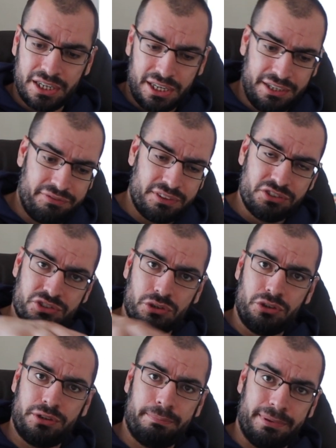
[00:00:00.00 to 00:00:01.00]
and if there's
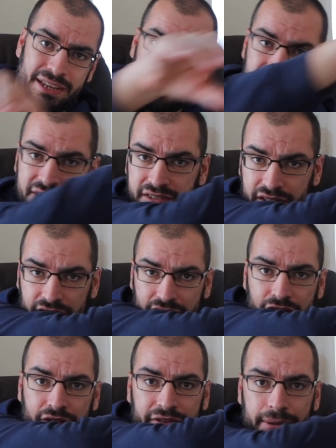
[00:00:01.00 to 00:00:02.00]
other bits
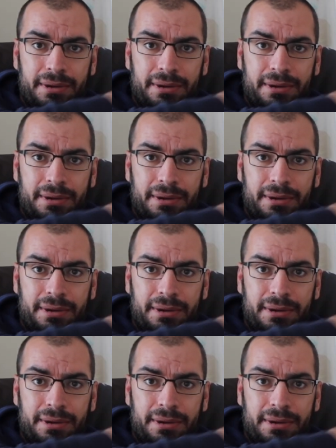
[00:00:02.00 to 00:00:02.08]
of the